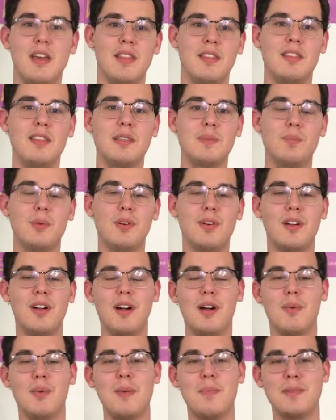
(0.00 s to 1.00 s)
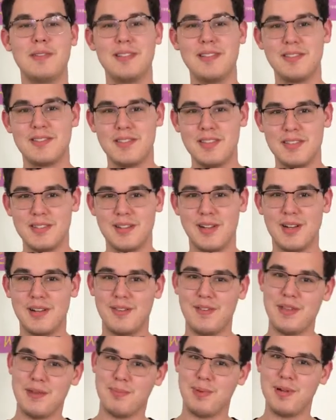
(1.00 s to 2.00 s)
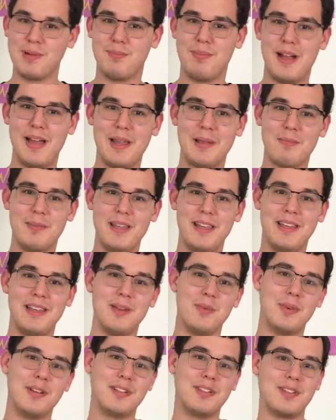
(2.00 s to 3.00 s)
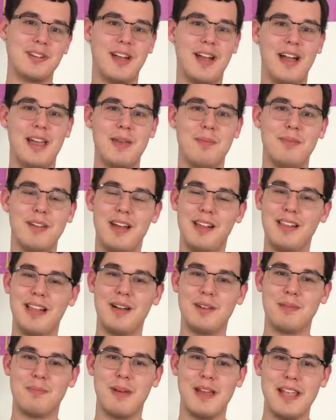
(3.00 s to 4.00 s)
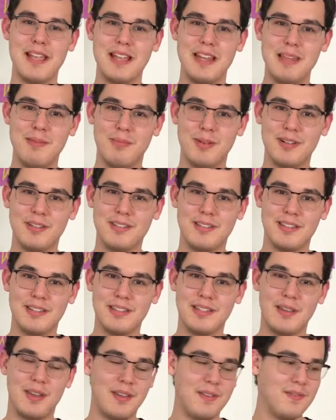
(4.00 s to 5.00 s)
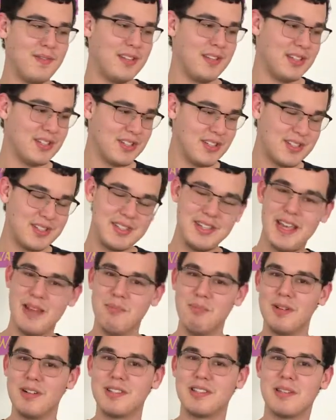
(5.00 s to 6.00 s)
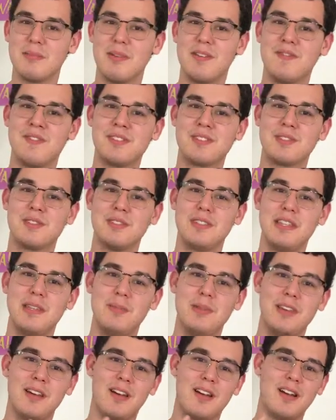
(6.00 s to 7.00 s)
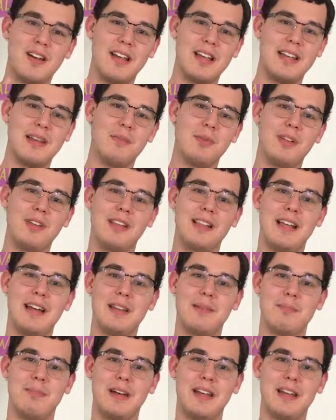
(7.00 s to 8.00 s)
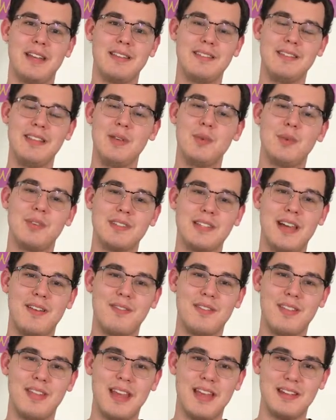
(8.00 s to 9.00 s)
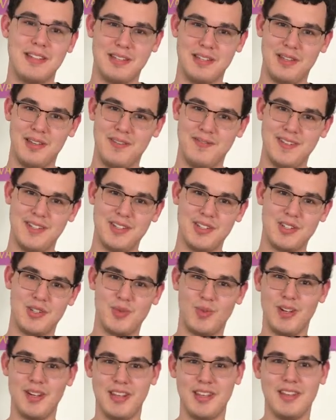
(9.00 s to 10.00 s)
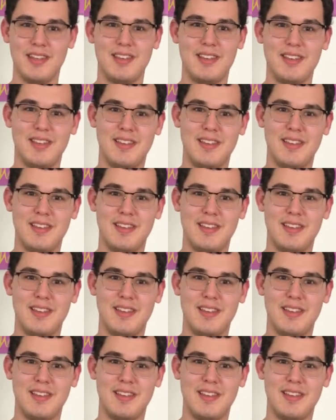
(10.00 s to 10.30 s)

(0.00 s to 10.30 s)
This book haul represents the start of a book buying ban in which I am not allowed to buy any books until I finish 10 books on my physical TBR, and I'm only allowed to buy sequels after that until I finish 20.